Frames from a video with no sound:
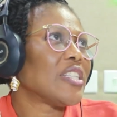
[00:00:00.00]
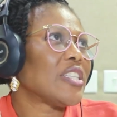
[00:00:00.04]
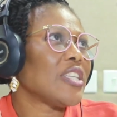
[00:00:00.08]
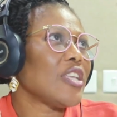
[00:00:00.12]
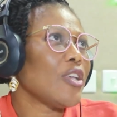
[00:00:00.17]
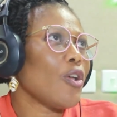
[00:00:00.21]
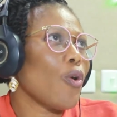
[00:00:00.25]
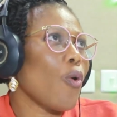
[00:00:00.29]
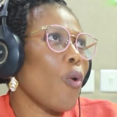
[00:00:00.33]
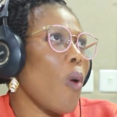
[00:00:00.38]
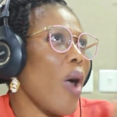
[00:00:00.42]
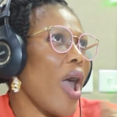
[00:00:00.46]

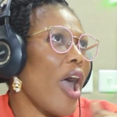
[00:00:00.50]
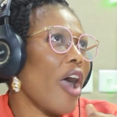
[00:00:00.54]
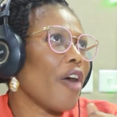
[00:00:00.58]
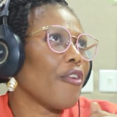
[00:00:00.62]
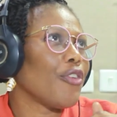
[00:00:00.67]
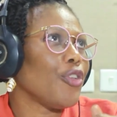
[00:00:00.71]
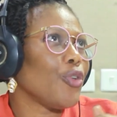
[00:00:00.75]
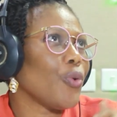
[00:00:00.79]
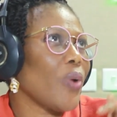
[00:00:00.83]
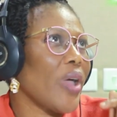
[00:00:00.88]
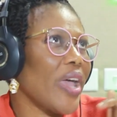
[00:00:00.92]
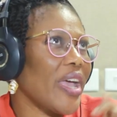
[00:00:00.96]

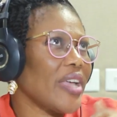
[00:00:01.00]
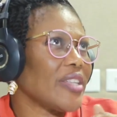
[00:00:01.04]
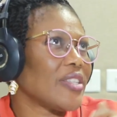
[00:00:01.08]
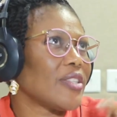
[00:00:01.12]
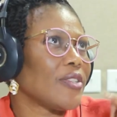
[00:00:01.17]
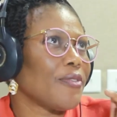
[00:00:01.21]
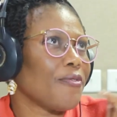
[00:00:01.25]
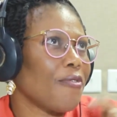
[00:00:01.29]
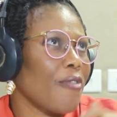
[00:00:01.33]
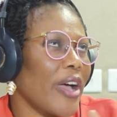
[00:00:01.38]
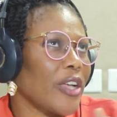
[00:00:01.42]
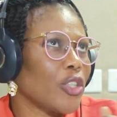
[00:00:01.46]

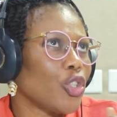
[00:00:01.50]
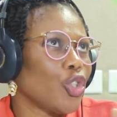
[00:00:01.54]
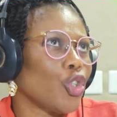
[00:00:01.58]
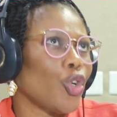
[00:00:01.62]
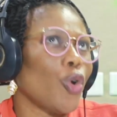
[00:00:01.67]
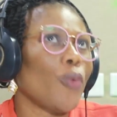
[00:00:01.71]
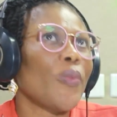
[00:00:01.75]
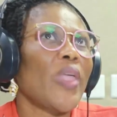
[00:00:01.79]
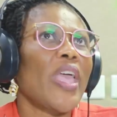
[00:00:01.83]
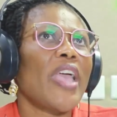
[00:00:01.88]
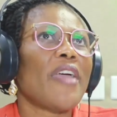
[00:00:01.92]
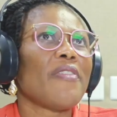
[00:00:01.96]
TORUS
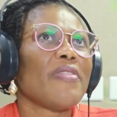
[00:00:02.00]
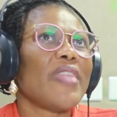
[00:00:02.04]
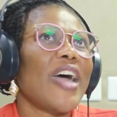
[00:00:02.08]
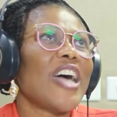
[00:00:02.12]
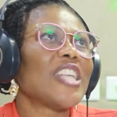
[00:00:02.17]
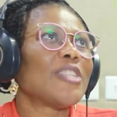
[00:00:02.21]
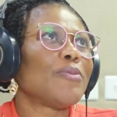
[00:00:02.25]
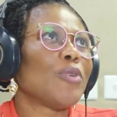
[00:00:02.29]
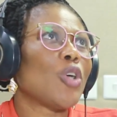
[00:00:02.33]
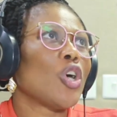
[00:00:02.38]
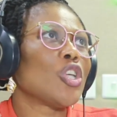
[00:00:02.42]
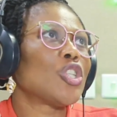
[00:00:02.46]
fracture.
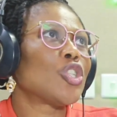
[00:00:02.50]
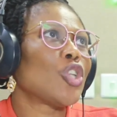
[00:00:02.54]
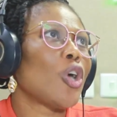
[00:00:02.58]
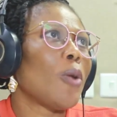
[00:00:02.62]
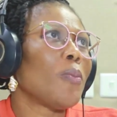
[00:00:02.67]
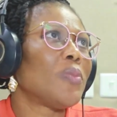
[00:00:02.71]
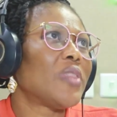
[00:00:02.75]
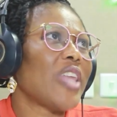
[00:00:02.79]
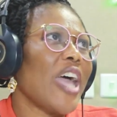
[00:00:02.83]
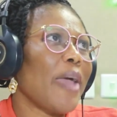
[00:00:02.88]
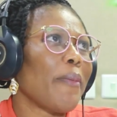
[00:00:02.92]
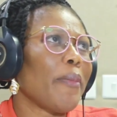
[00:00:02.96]
That's because
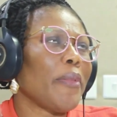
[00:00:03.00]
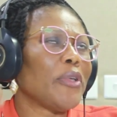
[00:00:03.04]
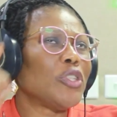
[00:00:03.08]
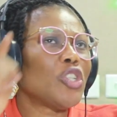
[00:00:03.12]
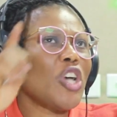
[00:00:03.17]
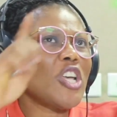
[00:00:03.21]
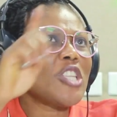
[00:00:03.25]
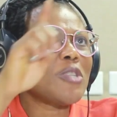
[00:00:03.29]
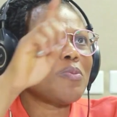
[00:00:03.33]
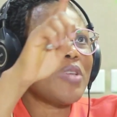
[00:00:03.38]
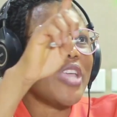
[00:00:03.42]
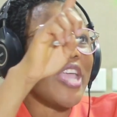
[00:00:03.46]
sometimes we
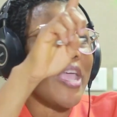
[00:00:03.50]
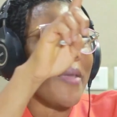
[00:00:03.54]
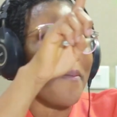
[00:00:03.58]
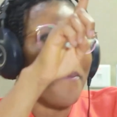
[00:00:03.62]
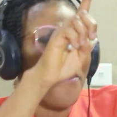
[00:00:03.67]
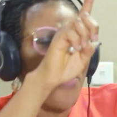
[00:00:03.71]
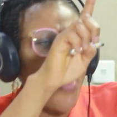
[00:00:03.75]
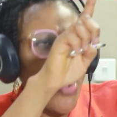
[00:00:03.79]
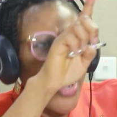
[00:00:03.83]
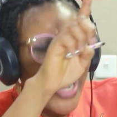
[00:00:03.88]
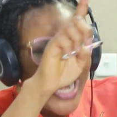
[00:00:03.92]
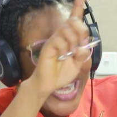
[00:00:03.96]
just be a
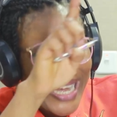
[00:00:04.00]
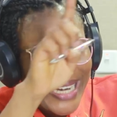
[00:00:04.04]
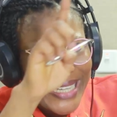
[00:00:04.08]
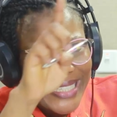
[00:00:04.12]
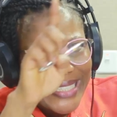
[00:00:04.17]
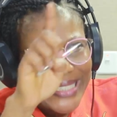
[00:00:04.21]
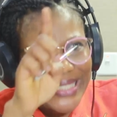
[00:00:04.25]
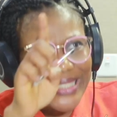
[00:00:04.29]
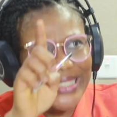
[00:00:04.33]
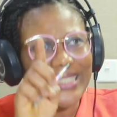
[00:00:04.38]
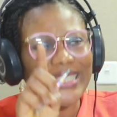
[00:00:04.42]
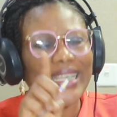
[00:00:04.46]

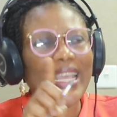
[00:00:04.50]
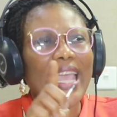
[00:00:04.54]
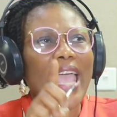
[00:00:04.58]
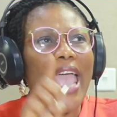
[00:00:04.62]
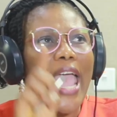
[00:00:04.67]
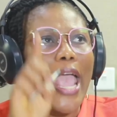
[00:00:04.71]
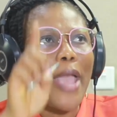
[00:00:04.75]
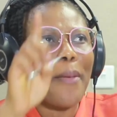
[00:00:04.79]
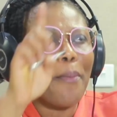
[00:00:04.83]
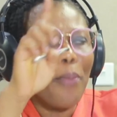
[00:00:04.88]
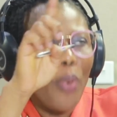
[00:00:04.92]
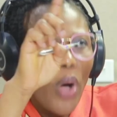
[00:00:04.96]
buckling
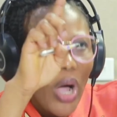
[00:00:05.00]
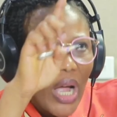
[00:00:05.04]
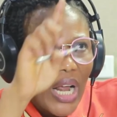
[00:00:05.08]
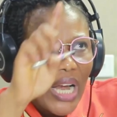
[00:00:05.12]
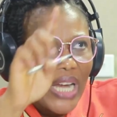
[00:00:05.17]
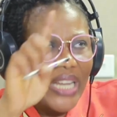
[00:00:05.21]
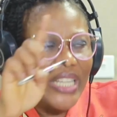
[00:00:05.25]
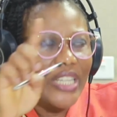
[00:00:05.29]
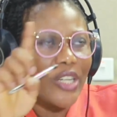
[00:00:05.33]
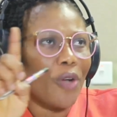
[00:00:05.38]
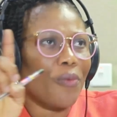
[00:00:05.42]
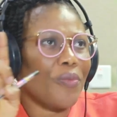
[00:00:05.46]

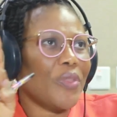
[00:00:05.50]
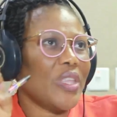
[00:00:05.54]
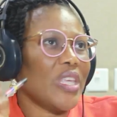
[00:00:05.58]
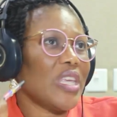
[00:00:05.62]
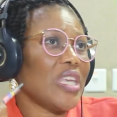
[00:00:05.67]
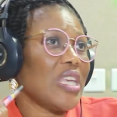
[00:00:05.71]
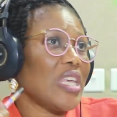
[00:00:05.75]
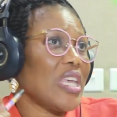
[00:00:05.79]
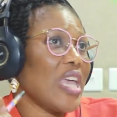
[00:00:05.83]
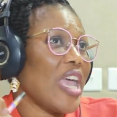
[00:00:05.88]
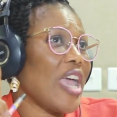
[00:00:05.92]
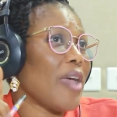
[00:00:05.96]
of
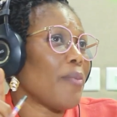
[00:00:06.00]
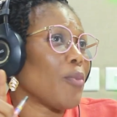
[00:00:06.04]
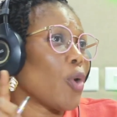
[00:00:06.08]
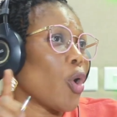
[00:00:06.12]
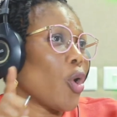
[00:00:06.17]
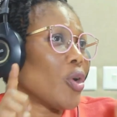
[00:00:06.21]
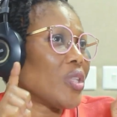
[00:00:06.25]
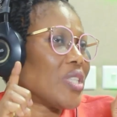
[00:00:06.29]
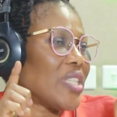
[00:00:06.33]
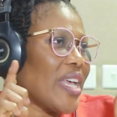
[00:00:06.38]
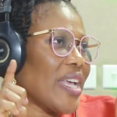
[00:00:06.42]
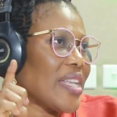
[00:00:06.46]
the
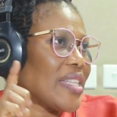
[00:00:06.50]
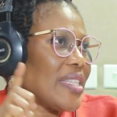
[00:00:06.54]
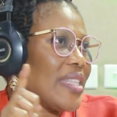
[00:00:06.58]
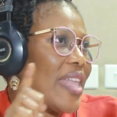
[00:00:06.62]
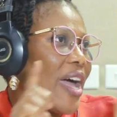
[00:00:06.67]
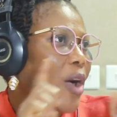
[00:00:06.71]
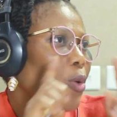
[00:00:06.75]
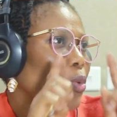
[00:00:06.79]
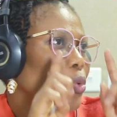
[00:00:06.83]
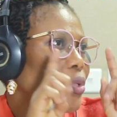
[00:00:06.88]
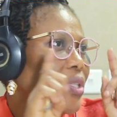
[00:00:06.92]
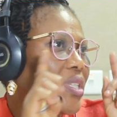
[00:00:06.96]
cortex
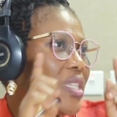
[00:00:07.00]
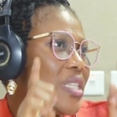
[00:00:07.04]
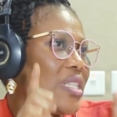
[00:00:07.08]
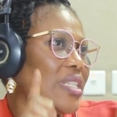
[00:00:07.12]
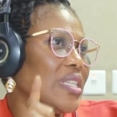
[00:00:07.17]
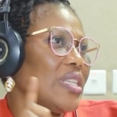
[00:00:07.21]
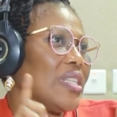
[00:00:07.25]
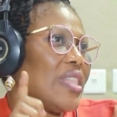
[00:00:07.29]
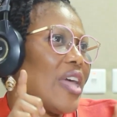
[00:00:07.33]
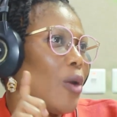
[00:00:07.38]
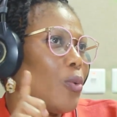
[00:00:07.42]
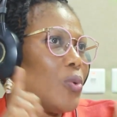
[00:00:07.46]
that would
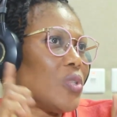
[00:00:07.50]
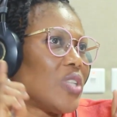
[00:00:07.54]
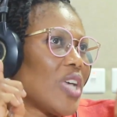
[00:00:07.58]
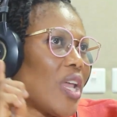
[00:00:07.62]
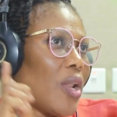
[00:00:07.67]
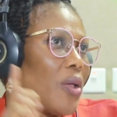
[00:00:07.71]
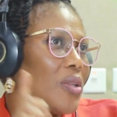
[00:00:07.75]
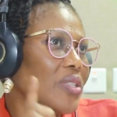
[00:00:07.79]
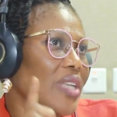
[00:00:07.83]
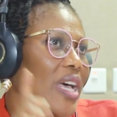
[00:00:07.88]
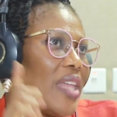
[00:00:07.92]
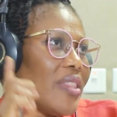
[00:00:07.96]

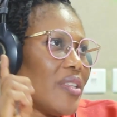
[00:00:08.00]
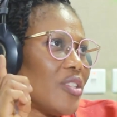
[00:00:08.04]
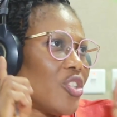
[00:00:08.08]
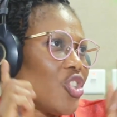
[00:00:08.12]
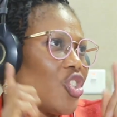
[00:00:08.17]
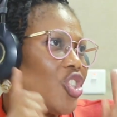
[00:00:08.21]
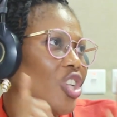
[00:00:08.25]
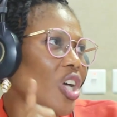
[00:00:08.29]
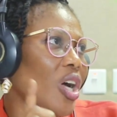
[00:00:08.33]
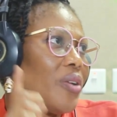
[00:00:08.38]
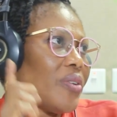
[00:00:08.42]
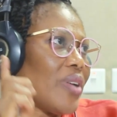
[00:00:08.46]
tell us that
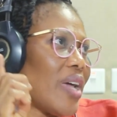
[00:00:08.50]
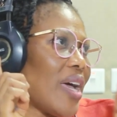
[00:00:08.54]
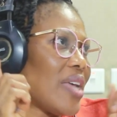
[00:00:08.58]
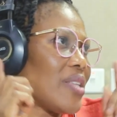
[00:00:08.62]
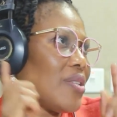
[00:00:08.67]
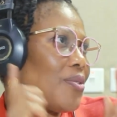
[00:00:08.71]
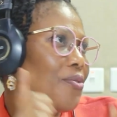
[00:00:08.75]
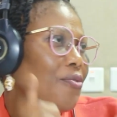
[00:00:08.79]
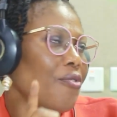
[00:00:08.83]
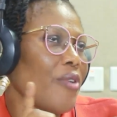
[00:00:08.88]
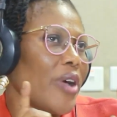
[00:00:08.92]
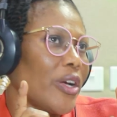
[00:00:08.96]
this child
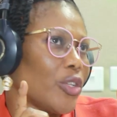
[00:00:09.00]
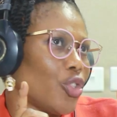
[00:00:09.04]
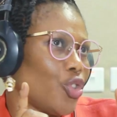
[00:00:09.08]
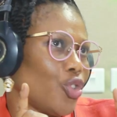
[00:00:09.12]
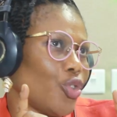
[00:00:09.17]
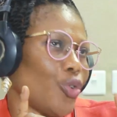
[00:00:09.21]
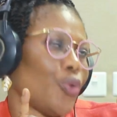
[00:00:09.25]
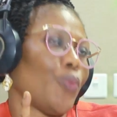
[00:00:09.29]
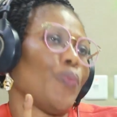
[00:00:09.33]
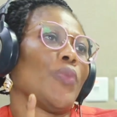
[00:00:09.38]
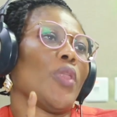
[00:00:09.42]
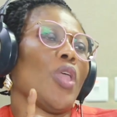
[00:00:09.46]
has a
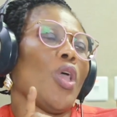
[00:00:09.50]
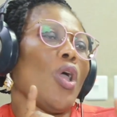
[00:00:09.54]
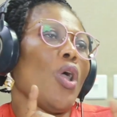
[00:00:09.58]
fracture.